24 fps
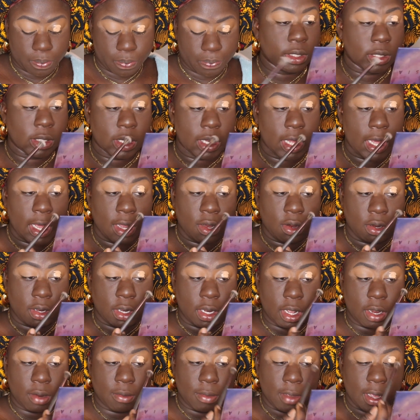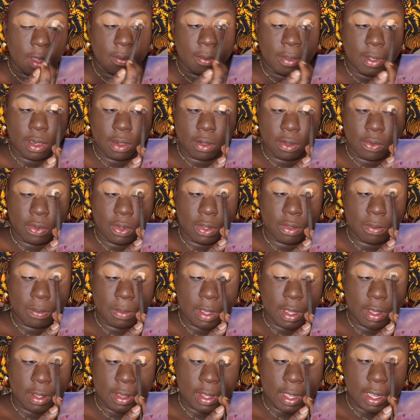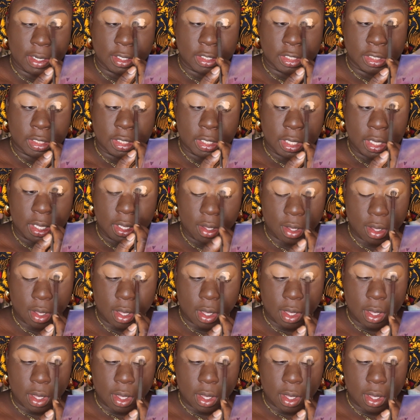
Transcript: It's lighter than my PLOUISE base actually.